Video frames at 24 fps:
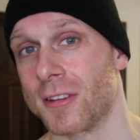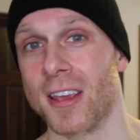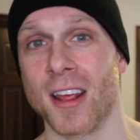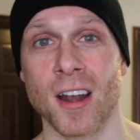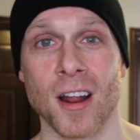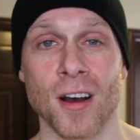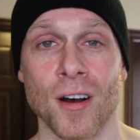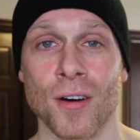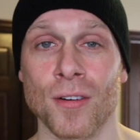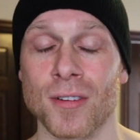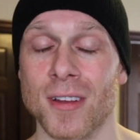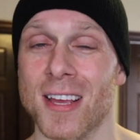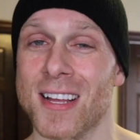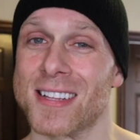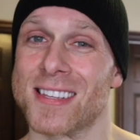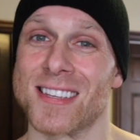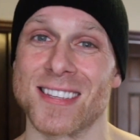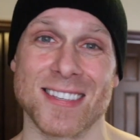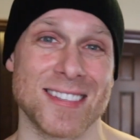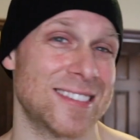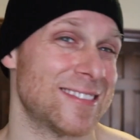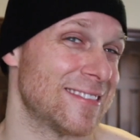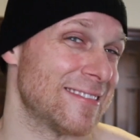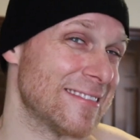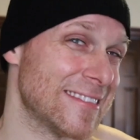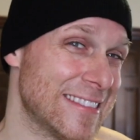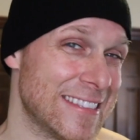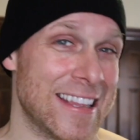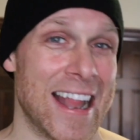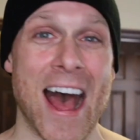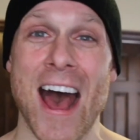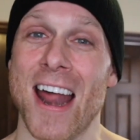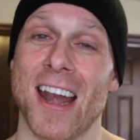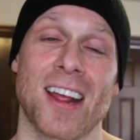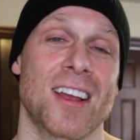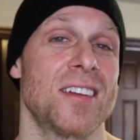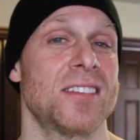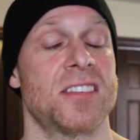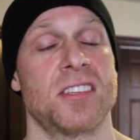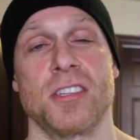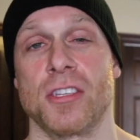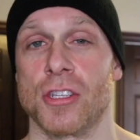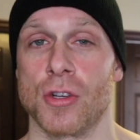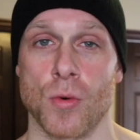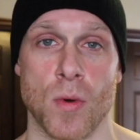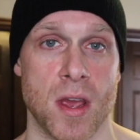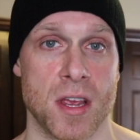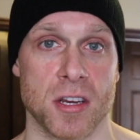you know, it's not a good
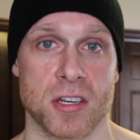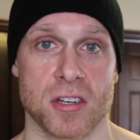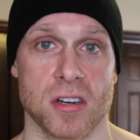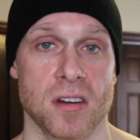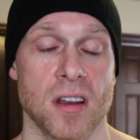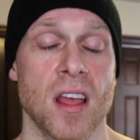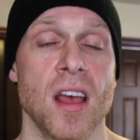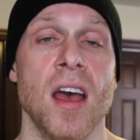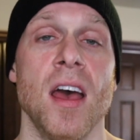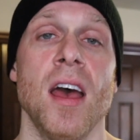situation.